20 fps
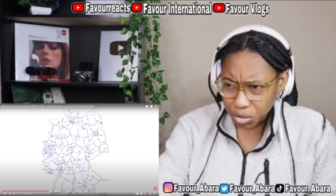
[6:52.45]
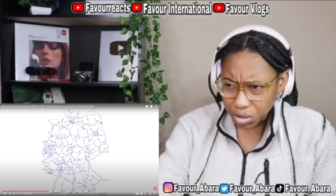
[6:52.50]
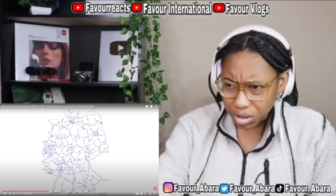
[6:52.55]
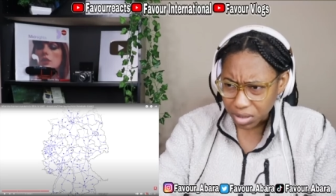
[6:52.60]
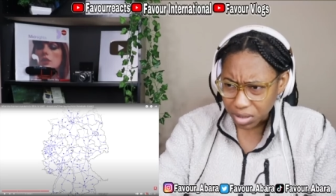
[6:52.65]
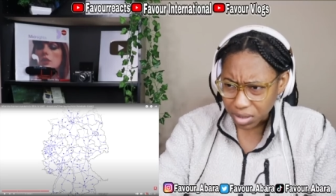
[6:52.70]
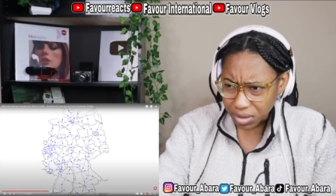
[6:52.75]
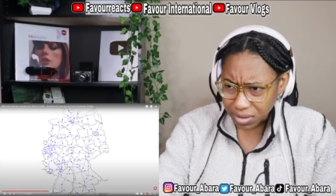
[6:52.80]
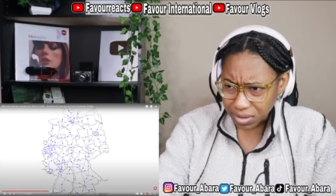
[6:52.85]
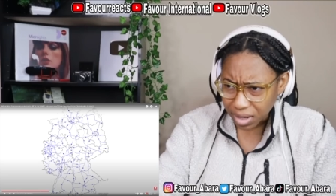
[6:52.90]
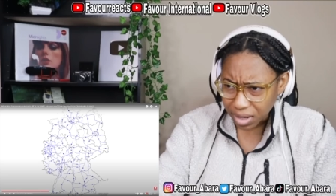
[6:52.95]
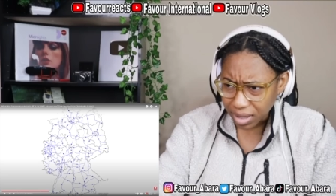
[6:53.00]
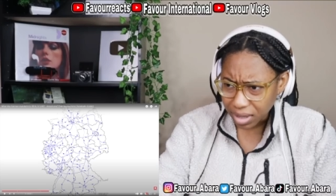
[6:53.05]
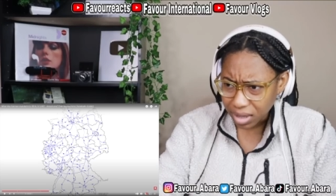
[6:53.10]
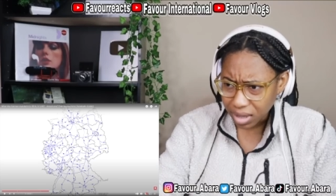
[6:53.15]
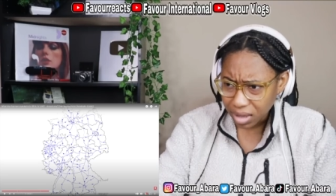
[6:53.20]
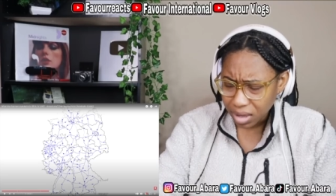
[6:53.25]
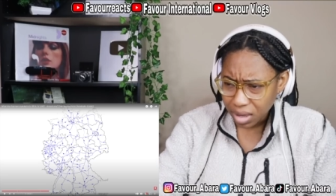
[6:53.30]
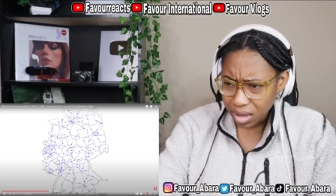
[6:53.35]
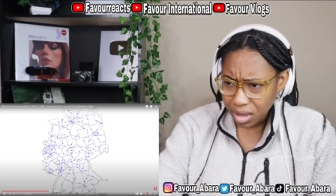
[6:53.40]
It looks like
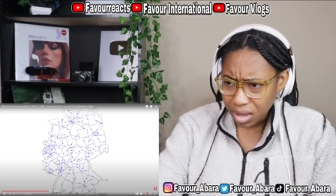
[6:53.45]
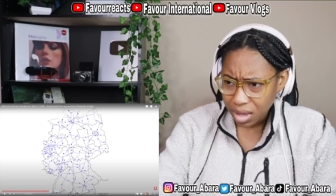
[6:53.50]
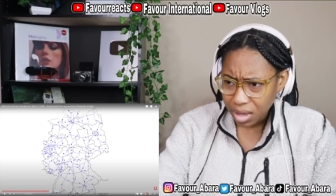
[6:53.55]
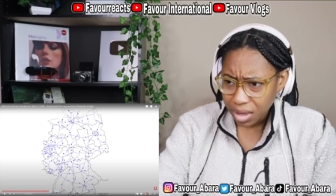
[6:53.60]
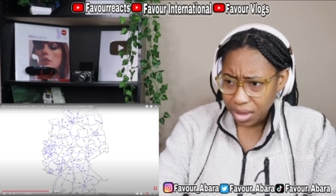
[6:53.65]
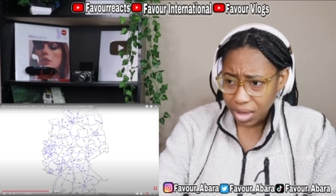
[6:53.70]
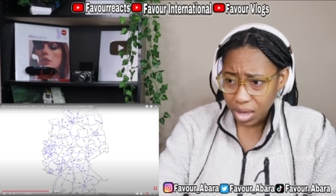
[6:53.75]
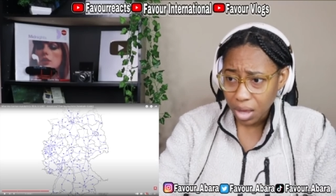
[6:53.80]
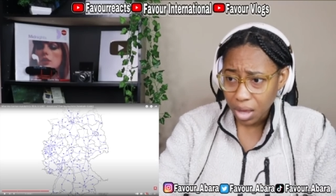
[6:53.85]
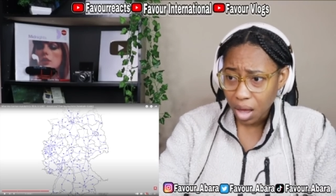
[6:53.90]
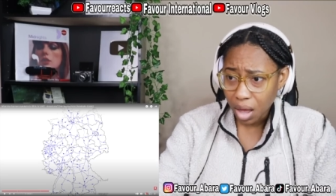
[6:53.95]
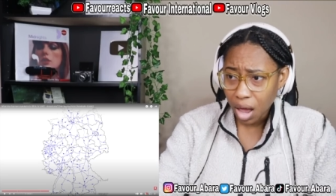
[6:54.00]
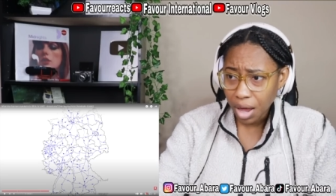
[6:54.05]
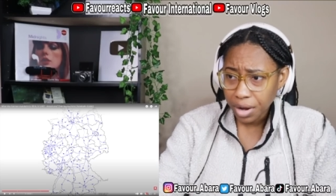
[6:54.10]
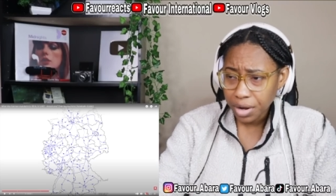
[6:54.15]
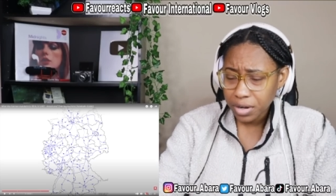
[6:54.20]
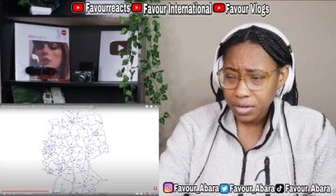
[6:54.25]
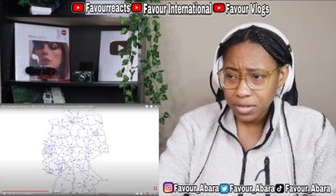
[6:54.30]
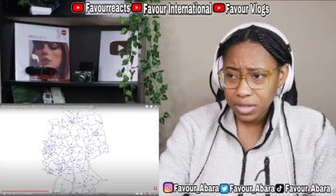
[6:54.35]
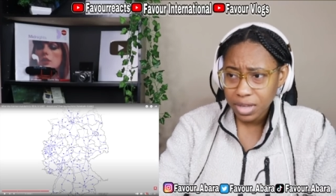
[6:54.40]

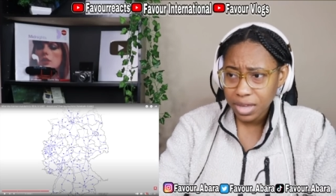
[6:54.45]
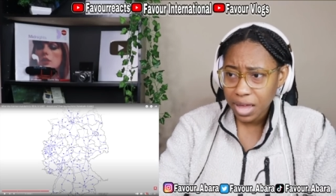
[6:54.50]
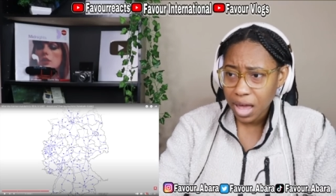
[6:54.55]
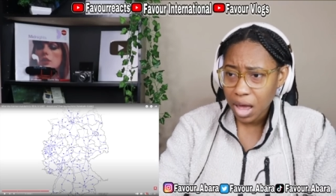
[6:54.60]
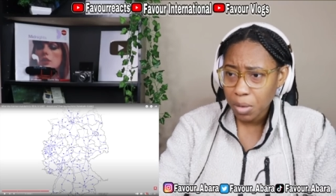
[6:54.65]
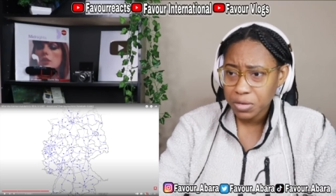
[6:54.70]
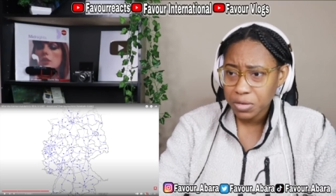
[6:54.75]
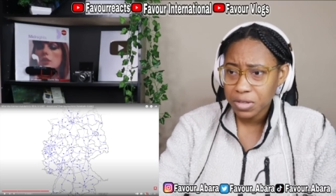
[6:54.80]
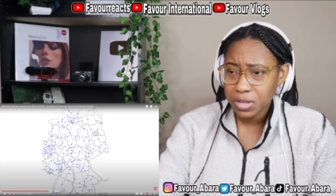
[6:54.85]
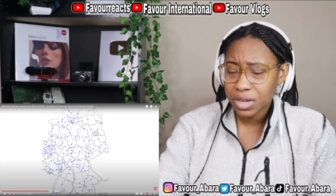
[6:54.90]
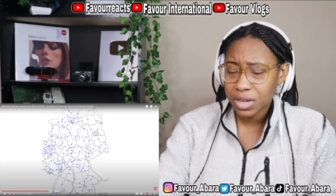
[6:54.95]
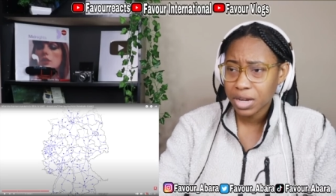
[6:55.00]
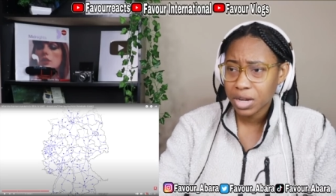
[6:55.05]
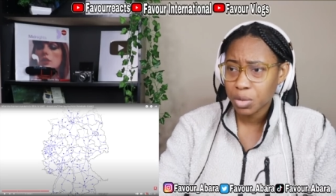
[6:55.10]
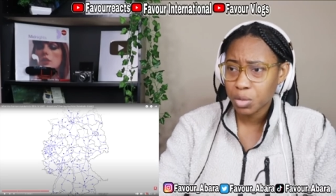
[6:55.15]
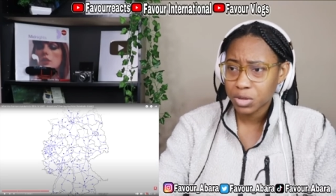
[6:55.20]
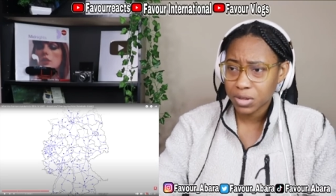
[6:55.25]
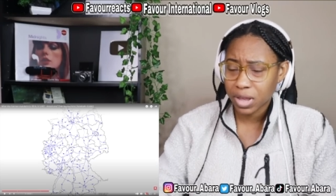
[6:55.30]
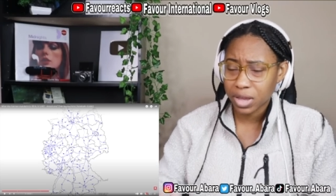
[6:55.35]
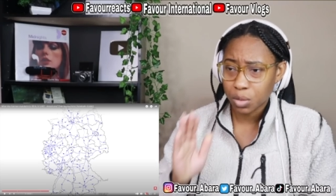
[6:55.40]
honestly, I was thinking it
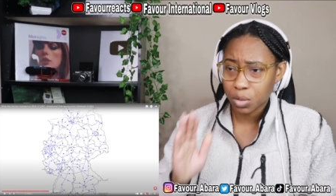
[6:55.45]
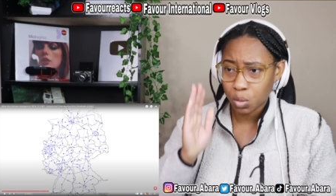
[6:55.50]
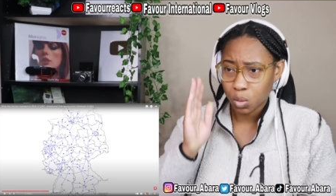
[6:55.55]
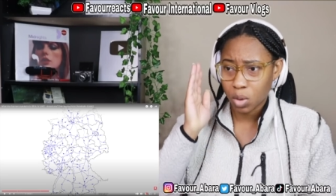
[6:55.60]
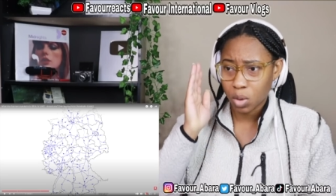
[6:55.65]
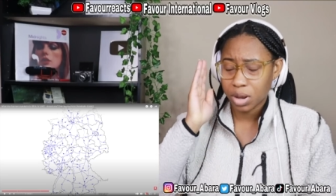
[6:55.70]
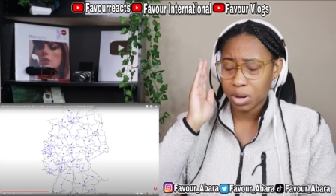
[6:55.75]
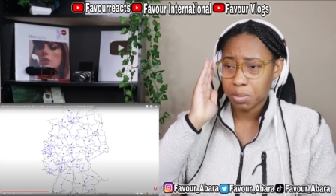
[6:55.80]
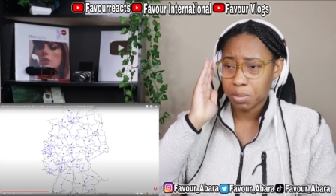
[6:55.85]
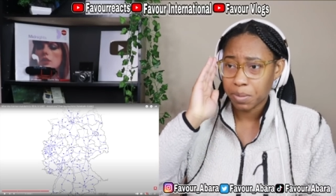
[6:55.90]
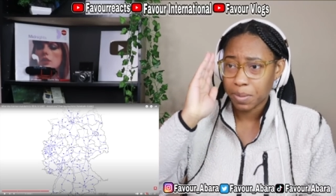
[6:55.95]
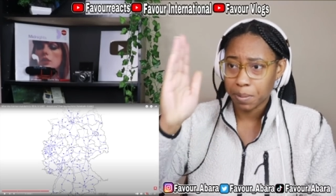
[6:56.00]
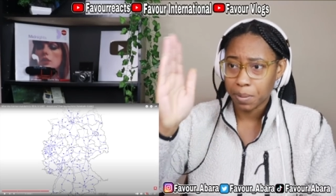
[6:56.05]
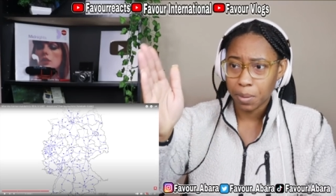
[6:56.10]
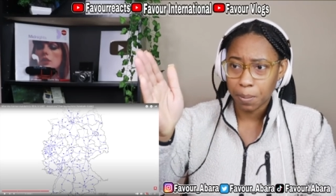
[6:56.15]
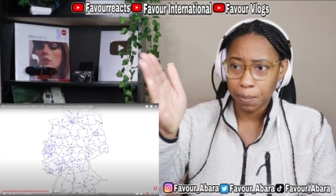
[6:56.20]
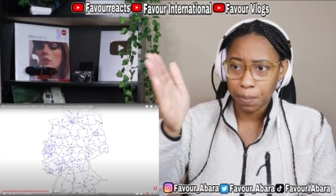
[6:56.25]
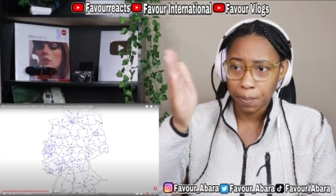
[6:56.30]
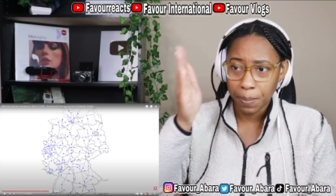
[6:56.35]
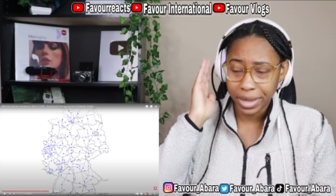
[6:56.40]
was like one
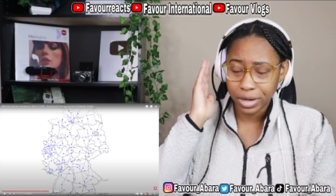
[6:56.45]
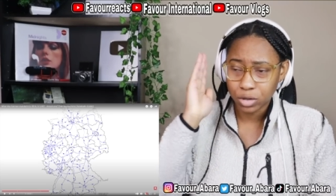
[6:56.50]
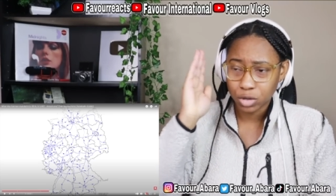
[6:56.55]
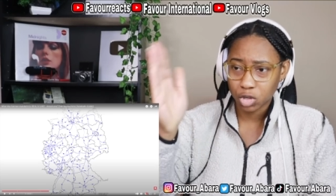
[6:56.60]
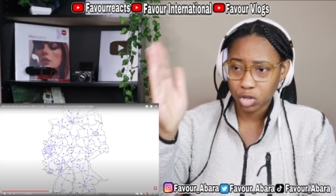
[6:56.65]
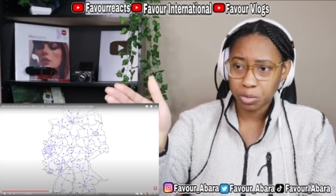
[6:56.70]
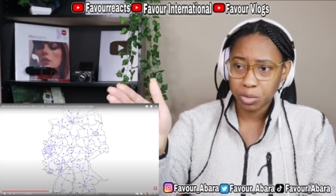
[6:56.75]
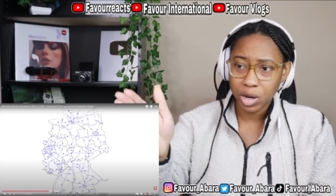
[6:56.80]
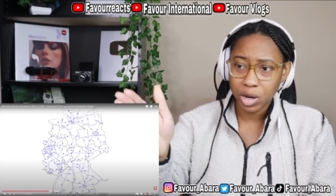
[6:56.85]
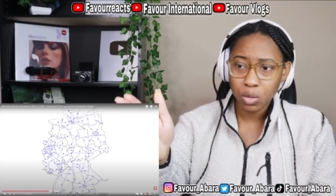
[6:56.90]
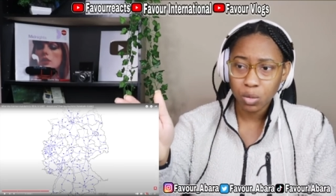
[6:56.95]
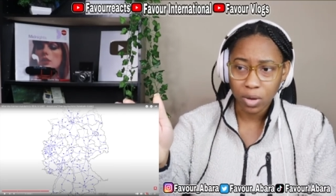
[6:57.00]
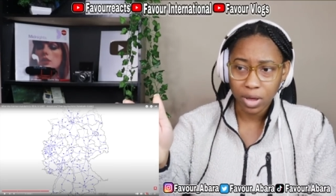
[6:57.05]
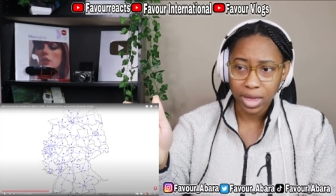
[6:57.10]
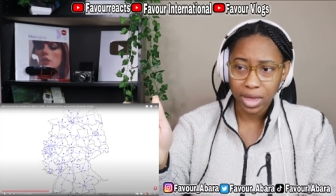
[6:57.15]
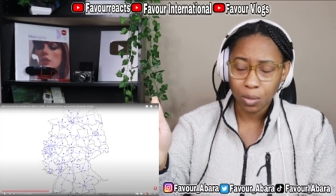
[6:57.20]
major speedway,